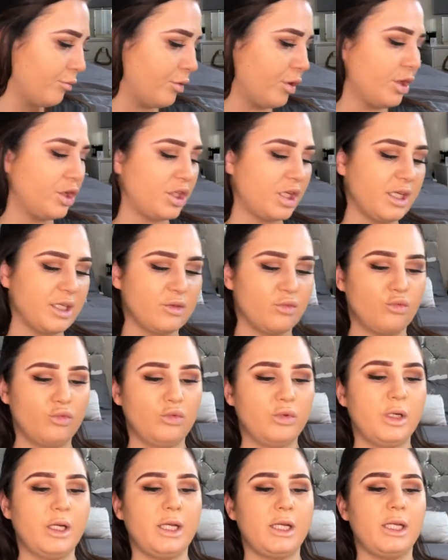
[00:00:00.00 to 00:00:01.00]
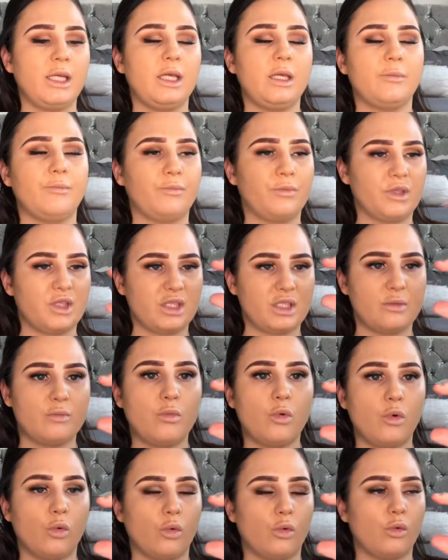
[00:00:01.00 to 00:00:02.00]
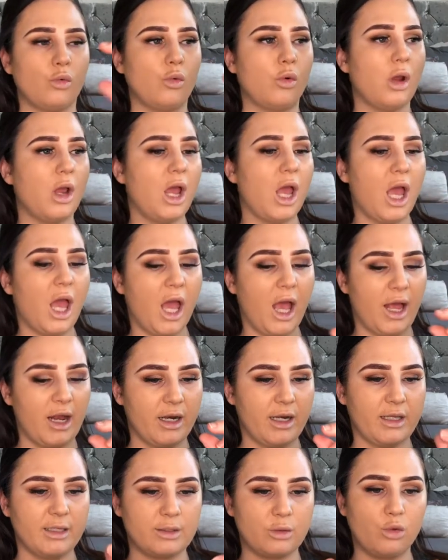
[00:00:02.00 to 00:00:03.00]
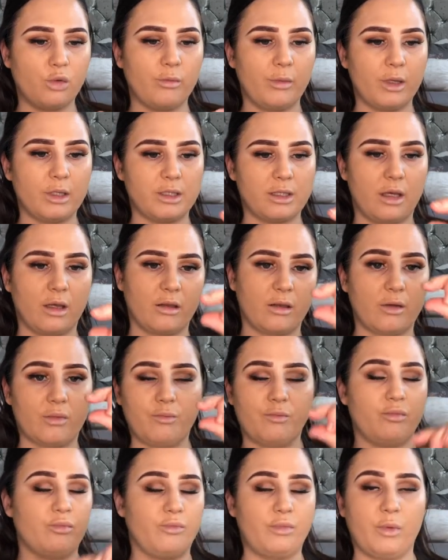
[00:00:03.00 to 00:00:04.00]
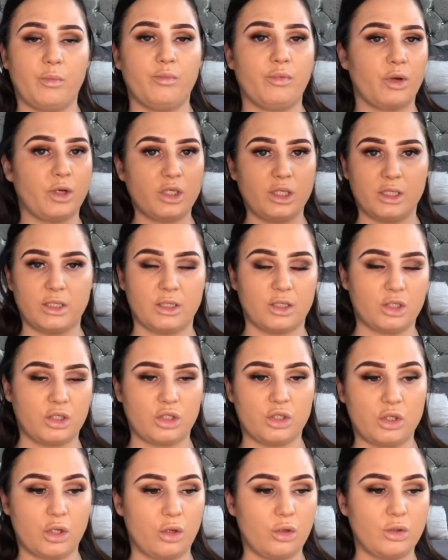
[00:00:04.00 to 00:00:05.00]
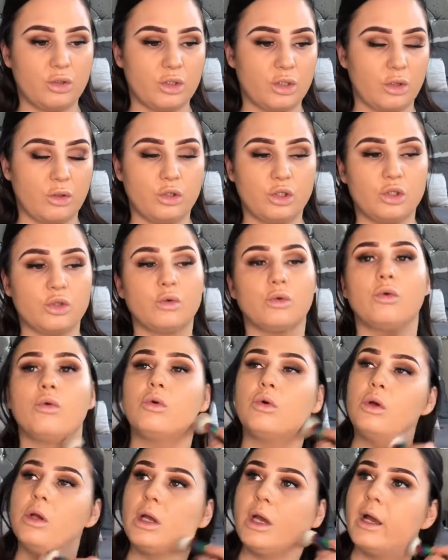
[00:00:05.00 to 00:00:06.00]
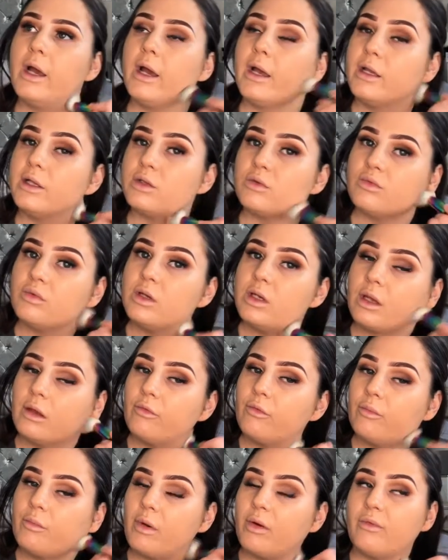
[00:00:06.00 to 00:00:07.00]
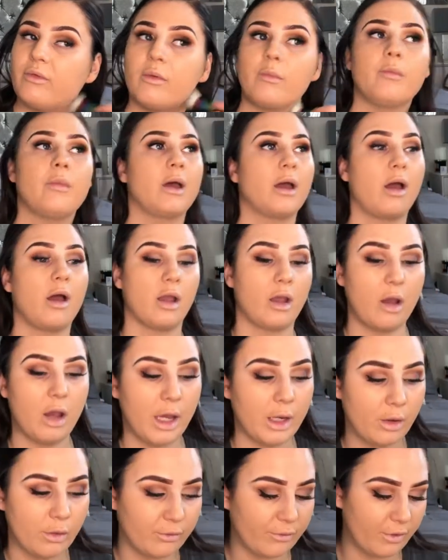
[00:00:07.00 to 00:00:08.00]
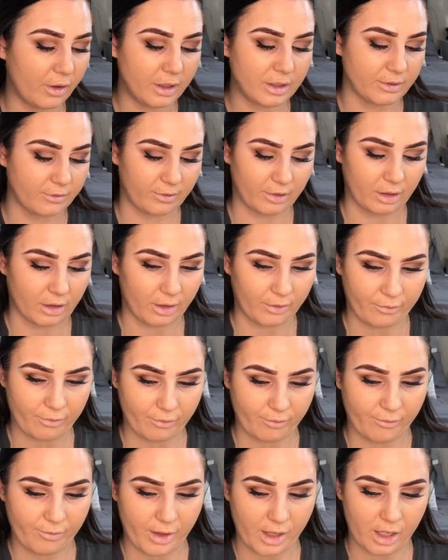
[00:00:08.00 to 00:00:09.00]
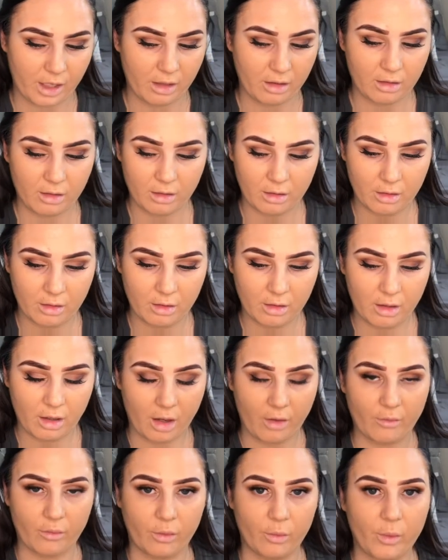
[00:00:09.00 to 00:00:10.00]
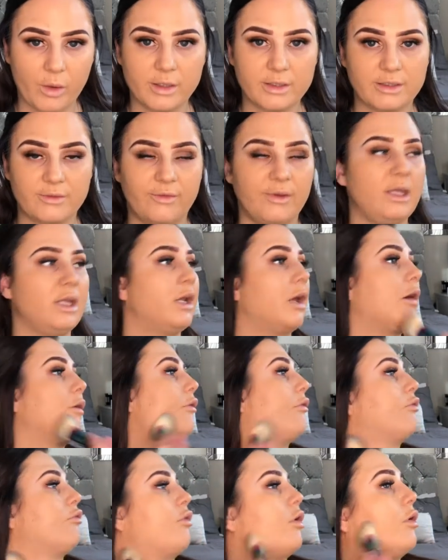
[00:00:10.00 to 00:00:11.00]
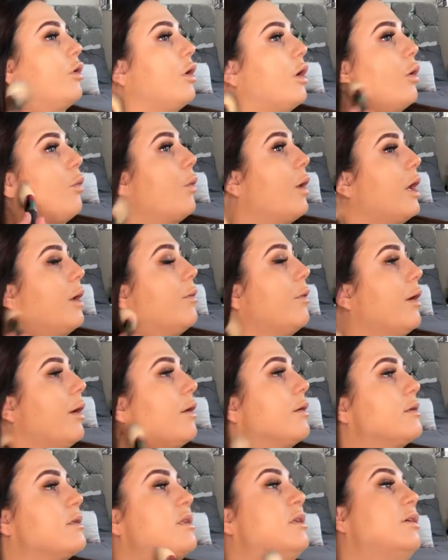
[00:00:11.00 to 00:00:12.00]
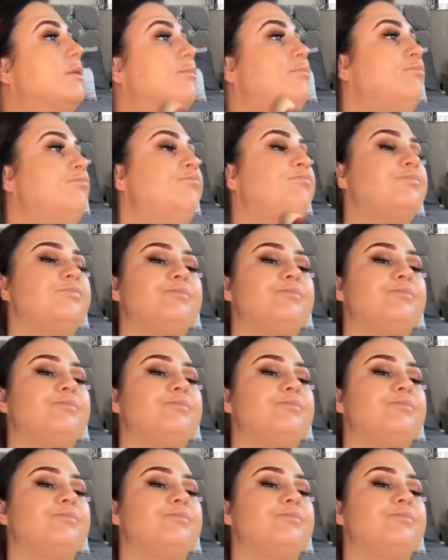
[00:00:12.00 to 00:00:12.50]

brush. It's really small and it's almost like the brushes are so short, and it's really good for buffing, but I cannot find it for the life of me. I've got the worst feeling of throwing it away by accident.